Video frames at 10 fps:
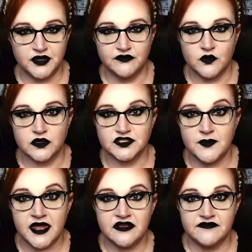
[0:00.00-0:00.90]
but of
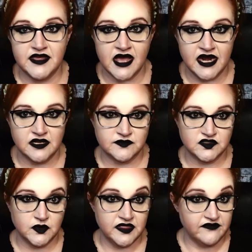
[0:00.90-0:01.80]
course many of the
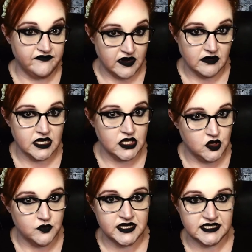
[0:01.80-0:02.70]
items with the very
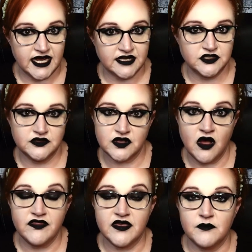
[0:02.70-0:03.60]
human tattoos
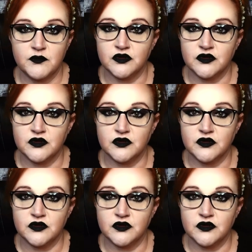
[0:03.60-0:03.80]
on them